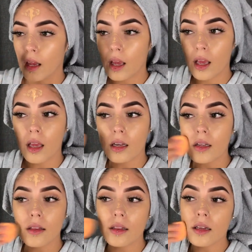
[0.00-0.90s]
and
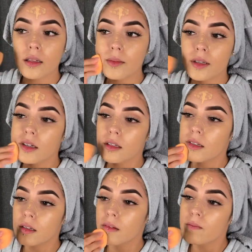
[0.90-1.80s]
that's
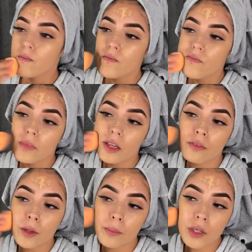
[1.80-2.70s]
because
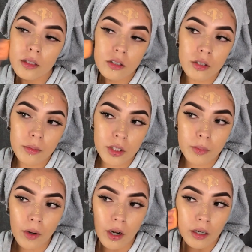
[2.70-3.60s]
if you put too much
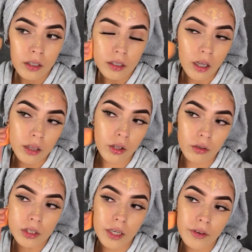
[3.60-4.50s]
product on
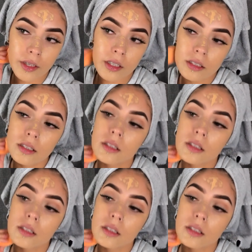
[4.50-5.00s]
those areas,